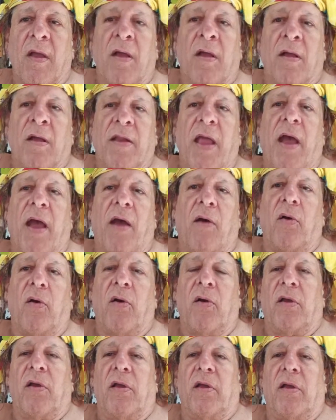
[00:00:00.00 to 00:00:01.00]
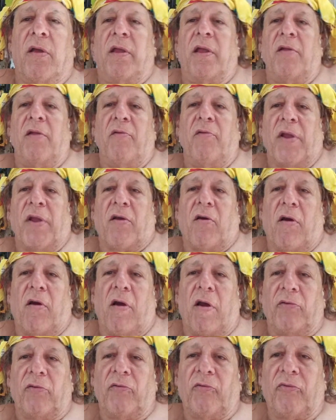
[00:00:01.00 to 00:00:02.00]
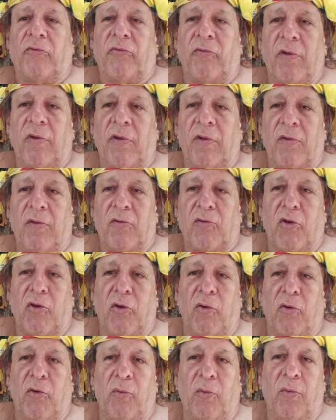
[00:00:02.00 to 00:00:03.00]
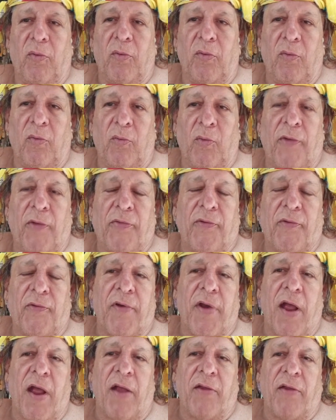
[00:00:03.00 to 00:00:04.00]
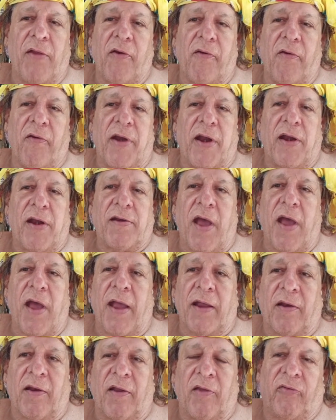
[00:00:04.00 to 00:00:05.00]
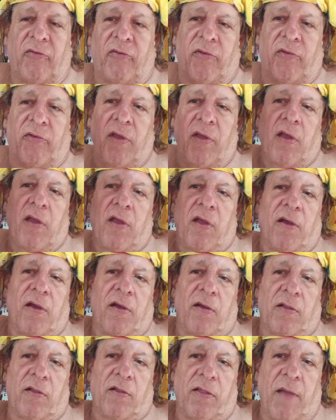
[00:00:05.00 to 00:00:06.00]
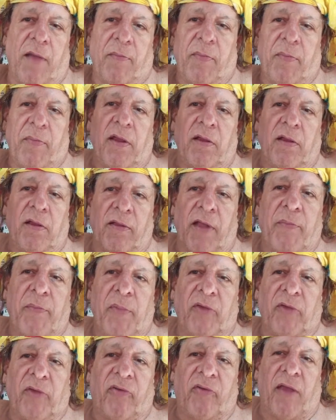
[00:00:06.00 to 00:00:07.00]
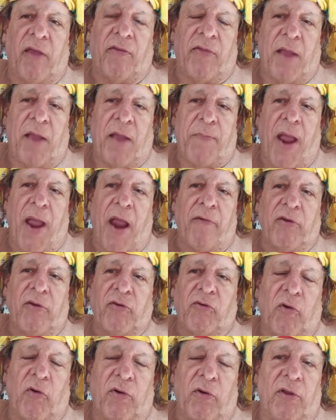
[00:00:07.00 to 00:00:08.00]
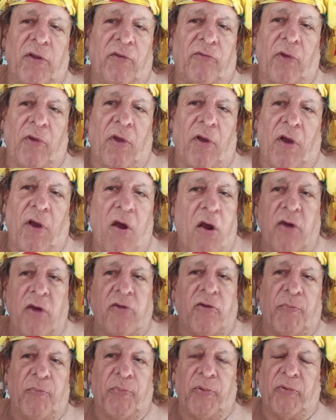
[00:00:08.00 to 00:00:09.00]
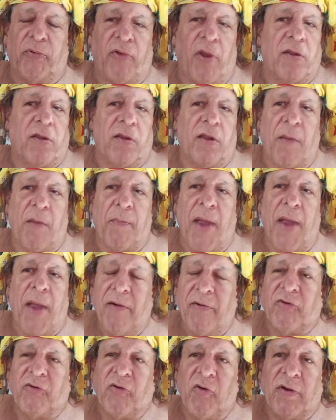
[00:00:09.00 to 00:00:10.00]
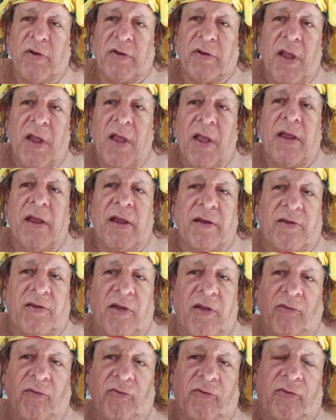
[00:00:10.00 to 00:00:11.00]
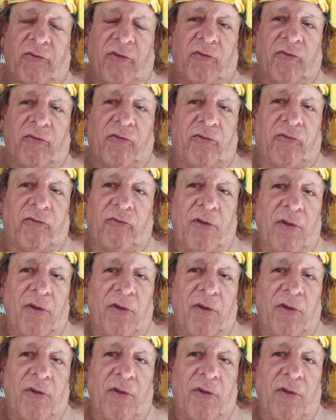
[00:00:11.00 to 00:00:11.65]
Now, in regards to whether or not you're an antagonist, let me say that Barry Jordan is 100%. Now, Barry Jordan, he does this.